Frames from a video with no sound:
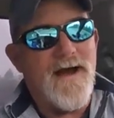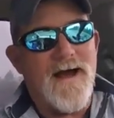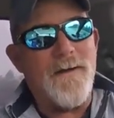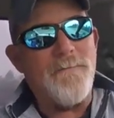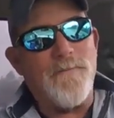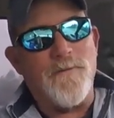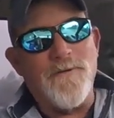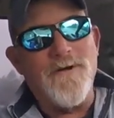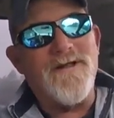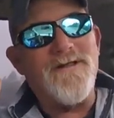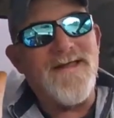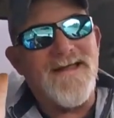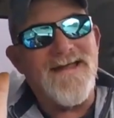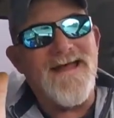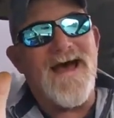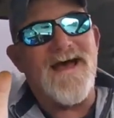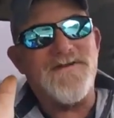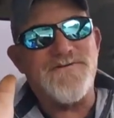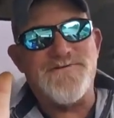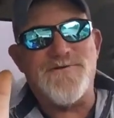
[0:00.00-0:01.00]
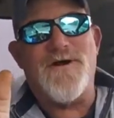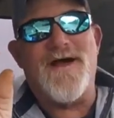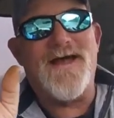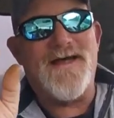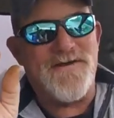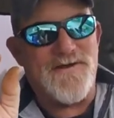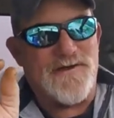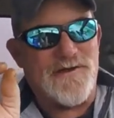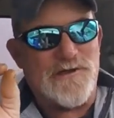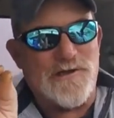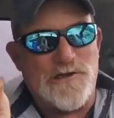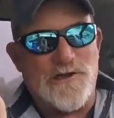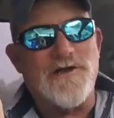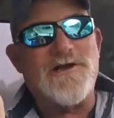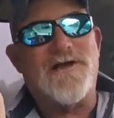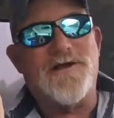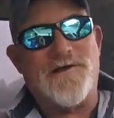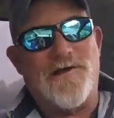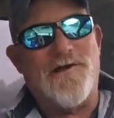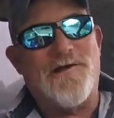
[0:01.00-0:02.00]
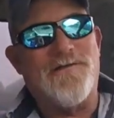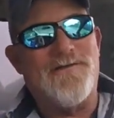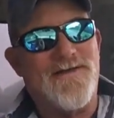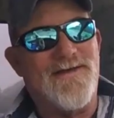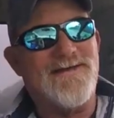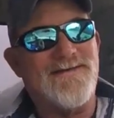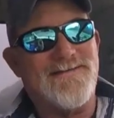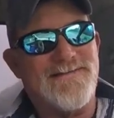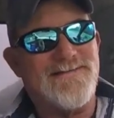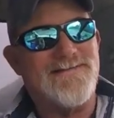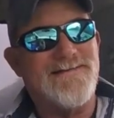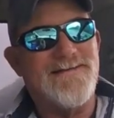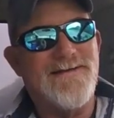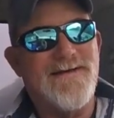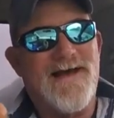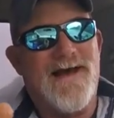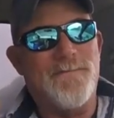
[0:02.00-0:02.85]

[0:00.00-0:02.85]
I'm really not trying to look at all this.